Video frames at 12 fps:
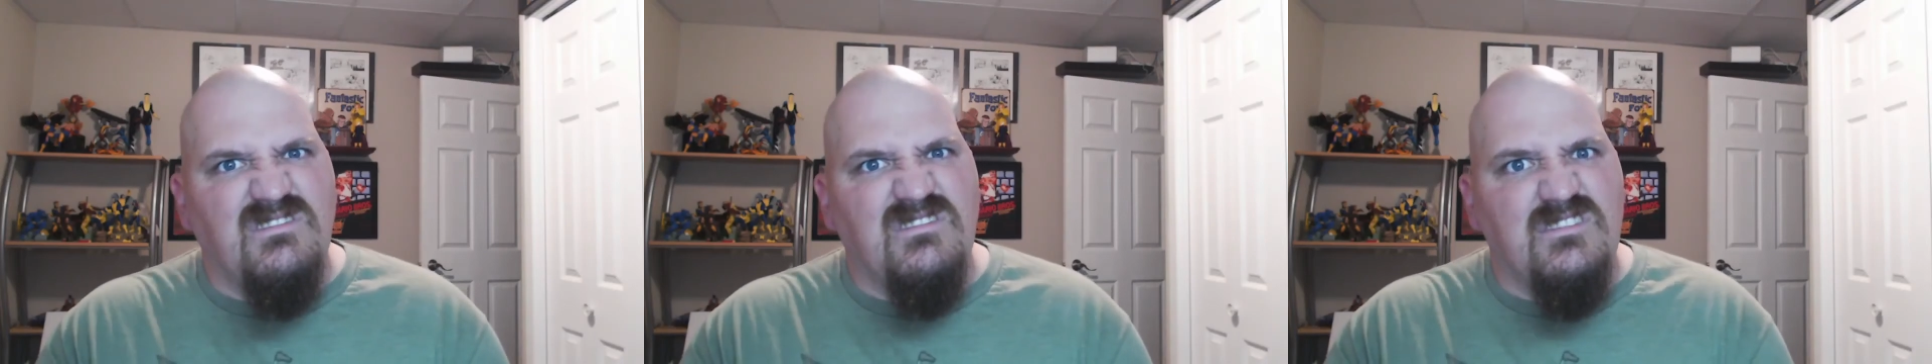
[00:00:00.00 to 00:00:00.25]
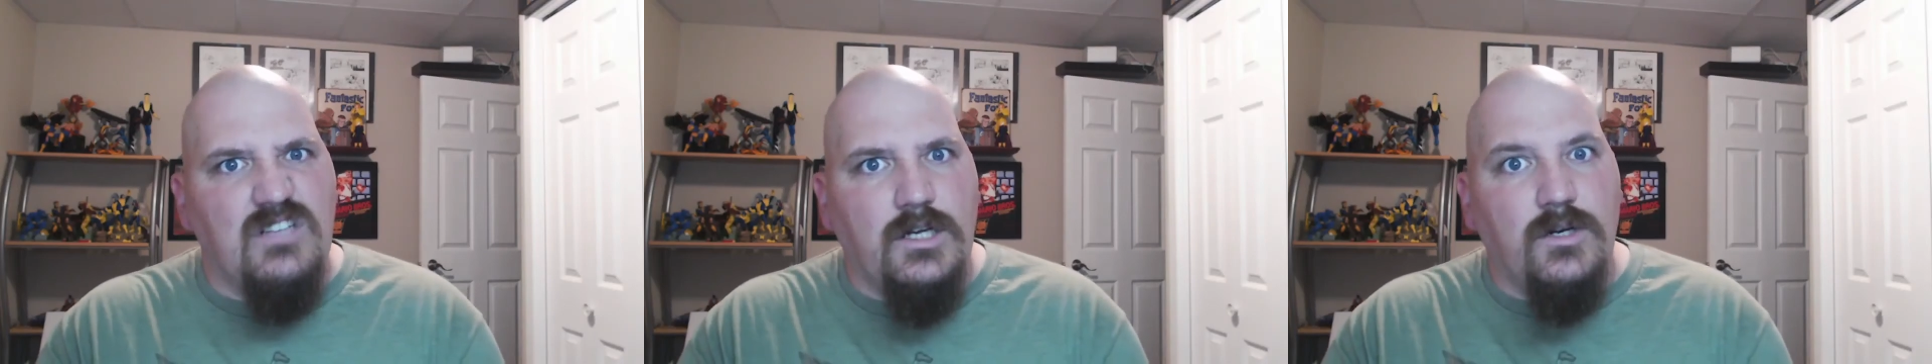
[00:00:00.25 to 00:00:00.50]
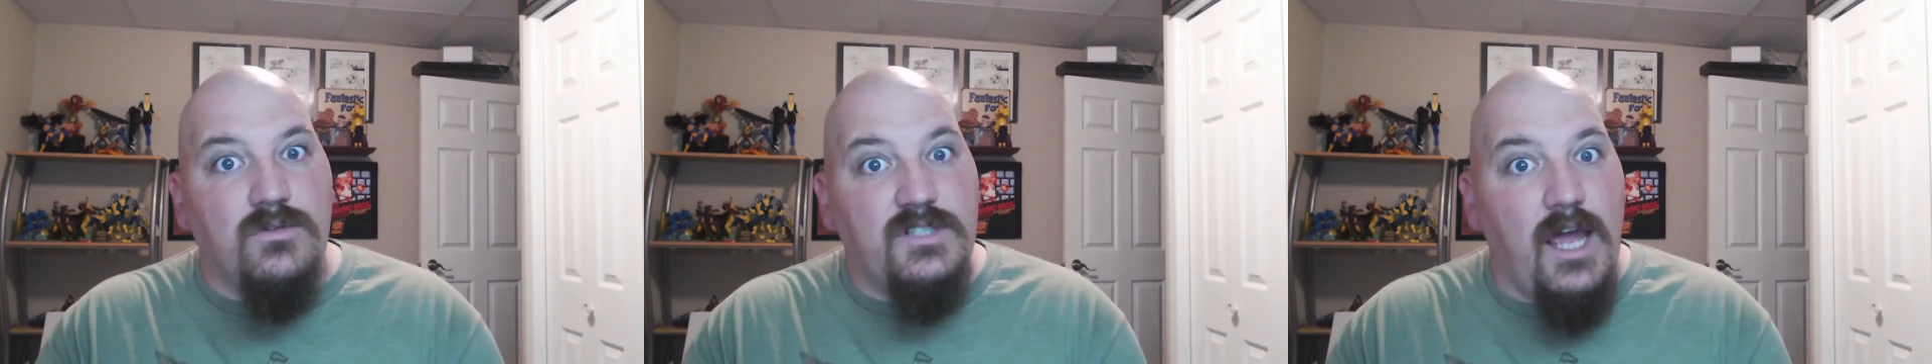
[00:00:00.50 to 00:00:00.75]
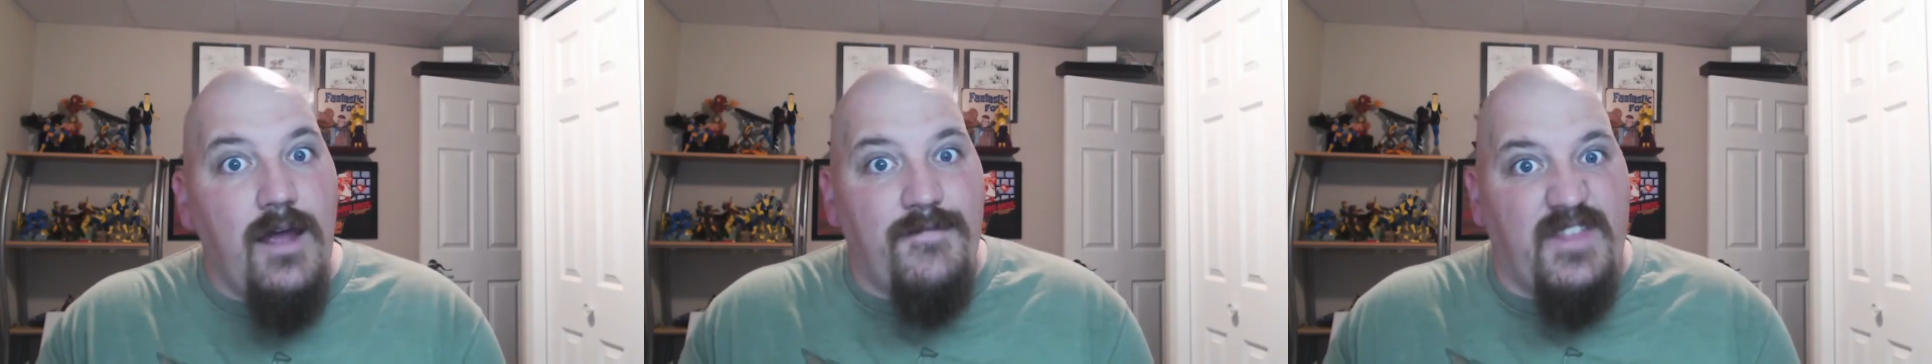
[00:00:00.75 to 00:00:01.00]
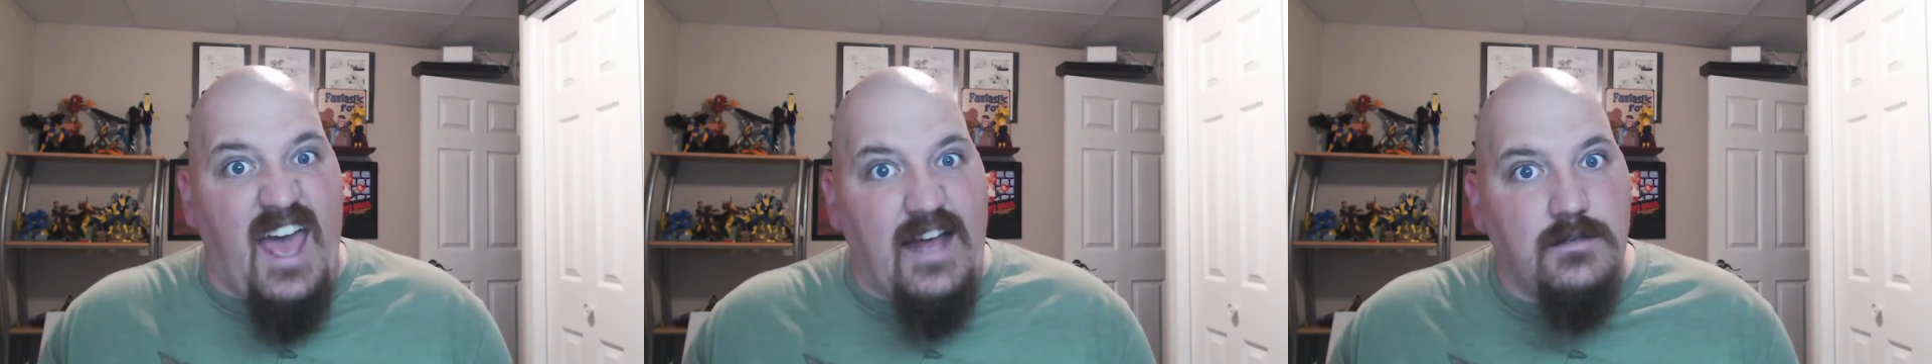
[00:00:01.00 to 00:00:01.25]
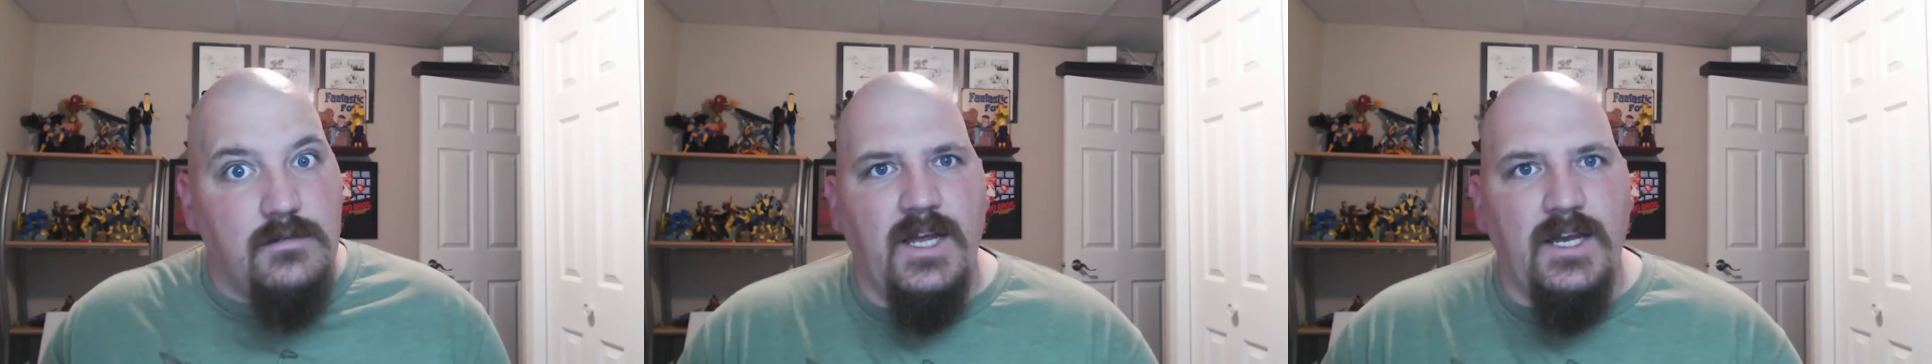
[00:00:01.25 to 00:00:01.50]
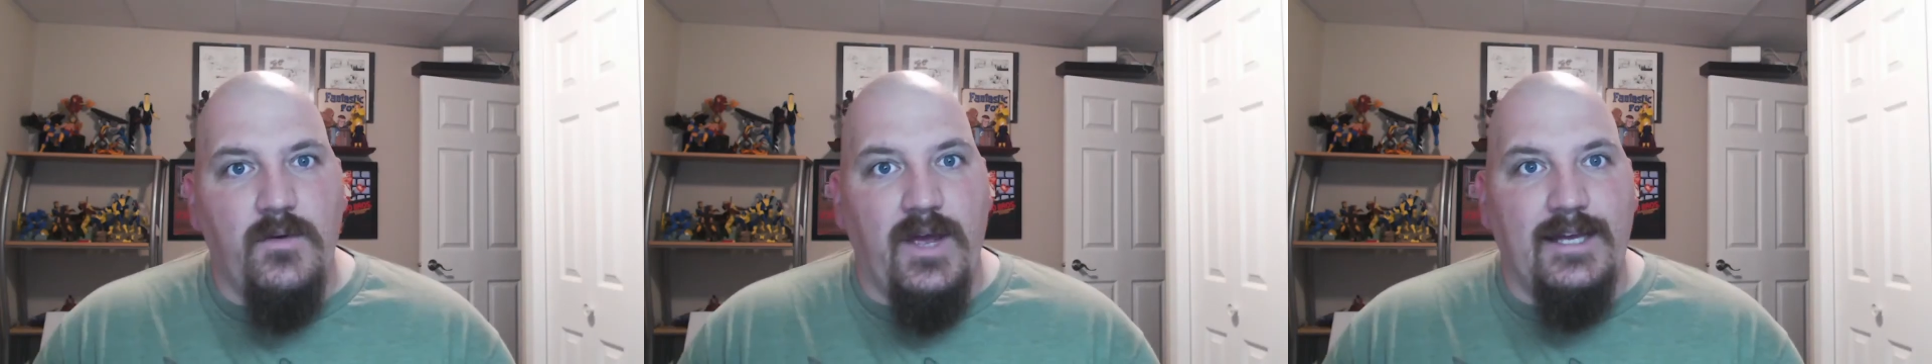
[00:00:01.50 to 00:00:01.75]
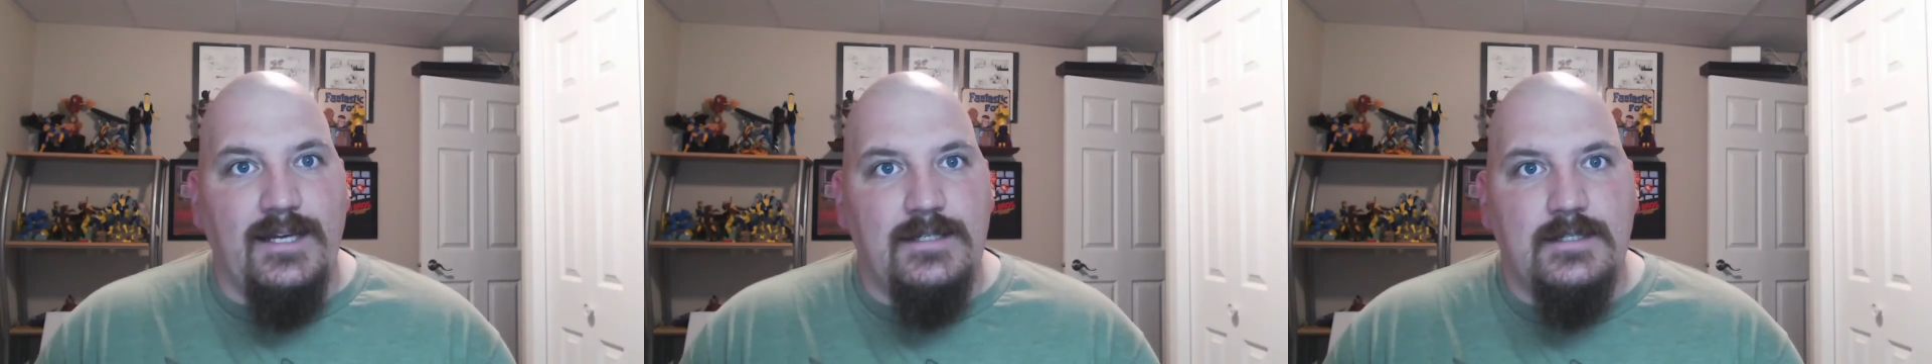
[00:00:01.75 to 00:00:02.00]
I don't care for that. Anyway, I
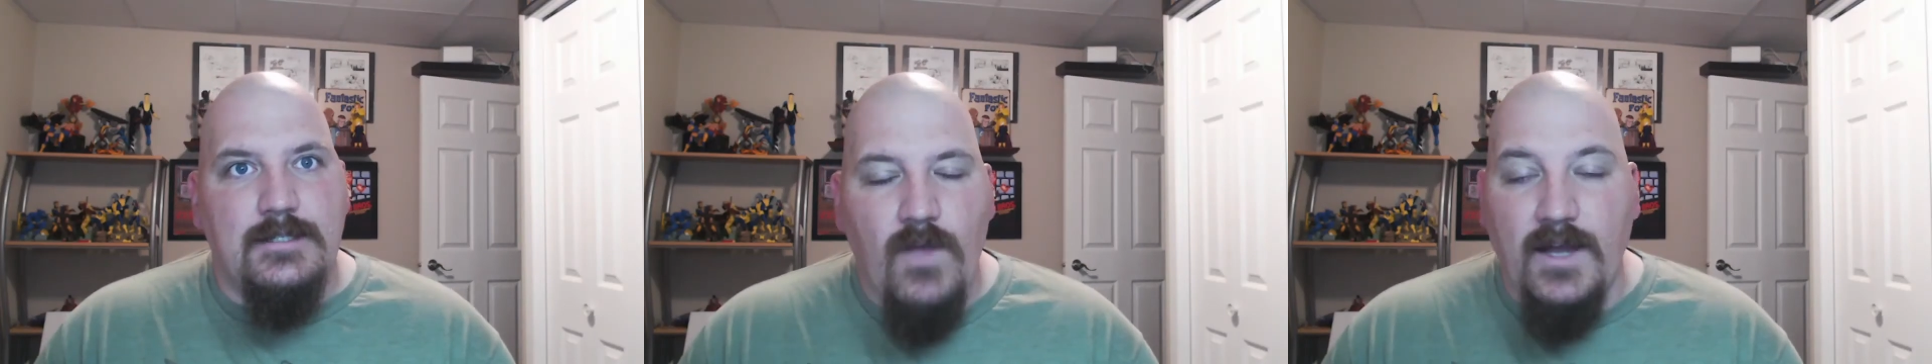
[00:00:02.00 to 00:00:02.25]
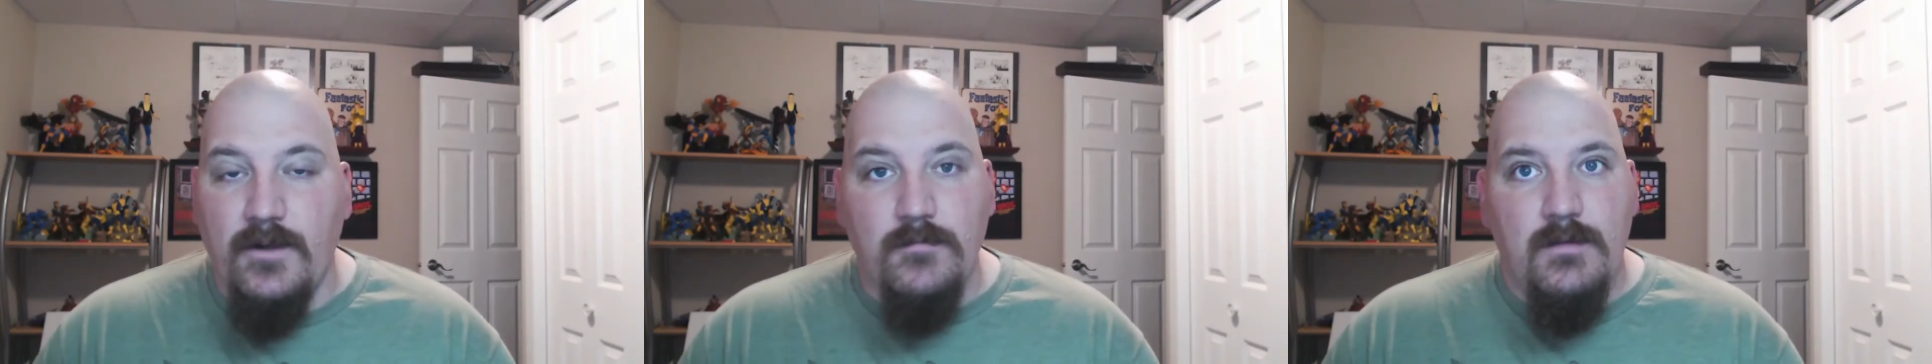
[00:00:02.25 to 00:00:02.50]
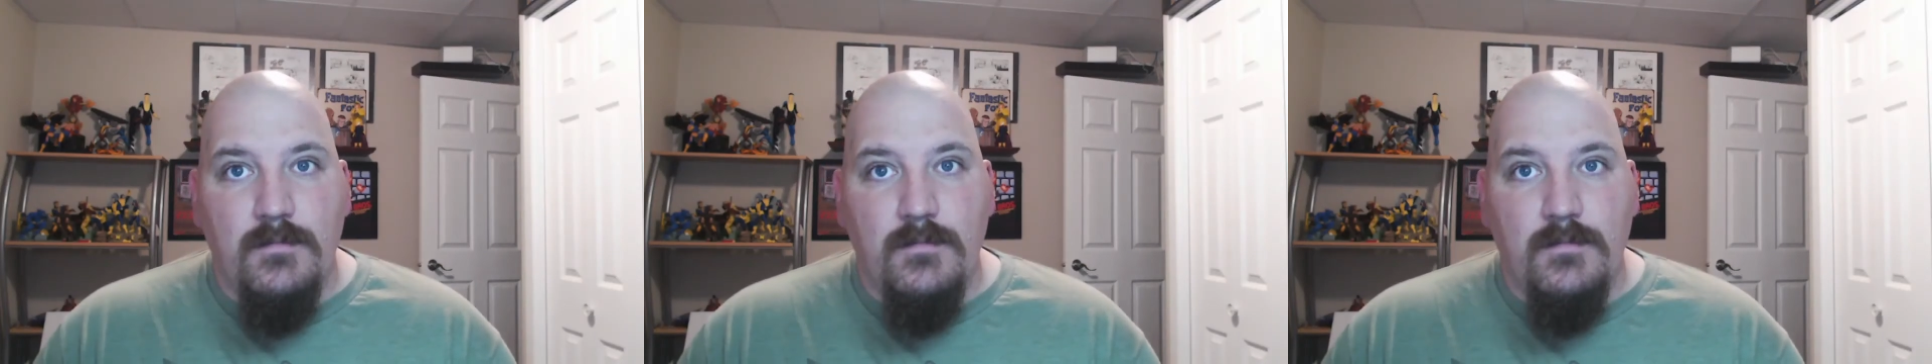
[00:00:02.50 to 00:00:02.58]
guess, I don't know.